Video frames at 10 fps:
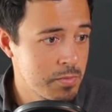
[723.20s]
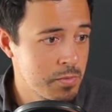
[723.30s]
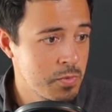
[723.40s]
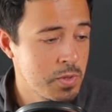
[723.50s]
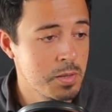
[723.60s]

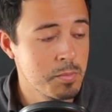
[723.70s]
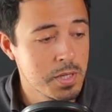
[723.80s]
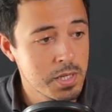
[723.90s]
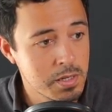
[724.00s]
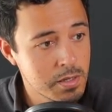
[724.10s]
Really
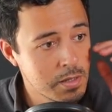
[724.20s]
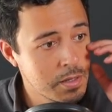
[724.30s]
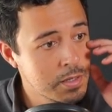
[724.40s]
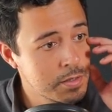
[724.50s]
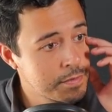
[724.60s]
making a
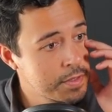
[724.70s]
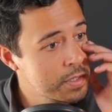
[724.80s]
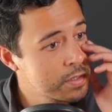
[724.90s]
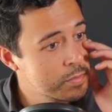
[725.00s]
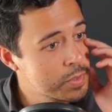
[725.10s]
lot of things,
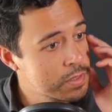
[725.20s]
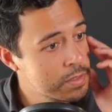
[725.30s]
but